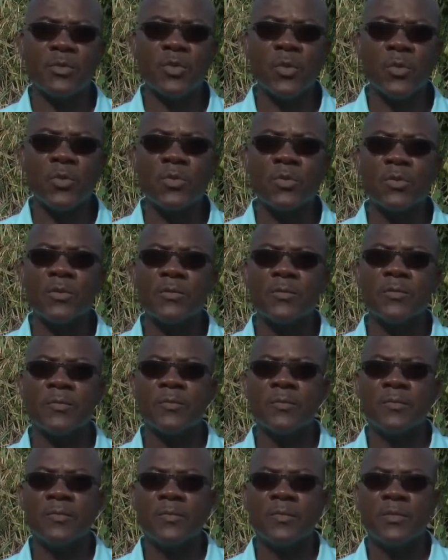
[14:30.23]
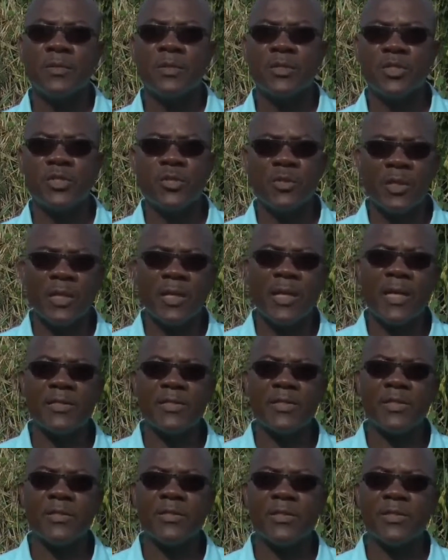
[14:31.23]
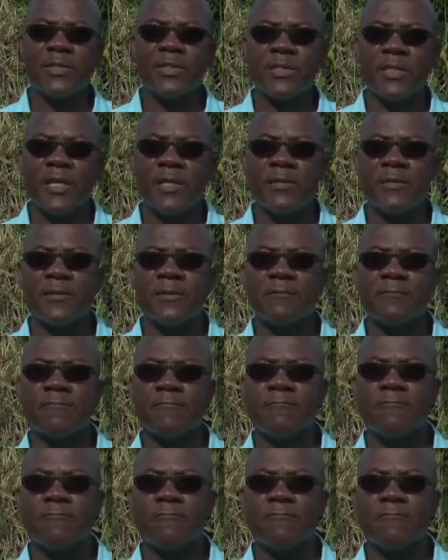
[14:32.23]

took the sugar lands in the state